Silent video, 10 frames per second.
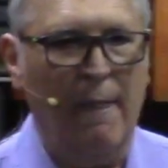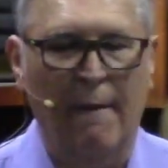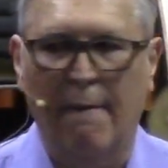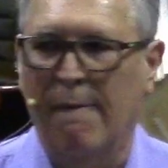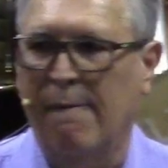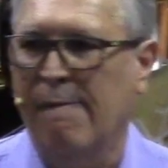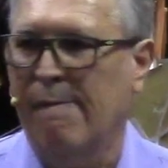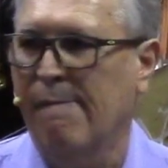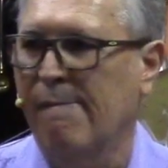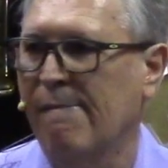
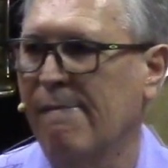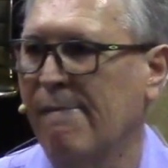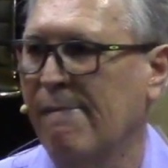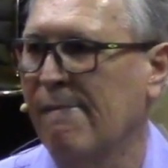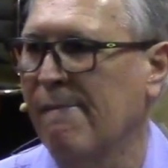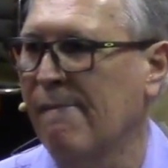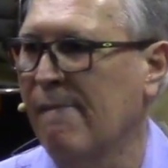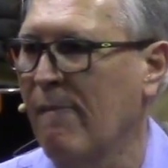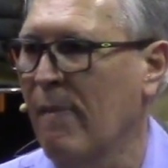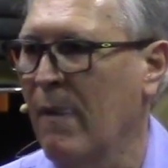(no one is talking)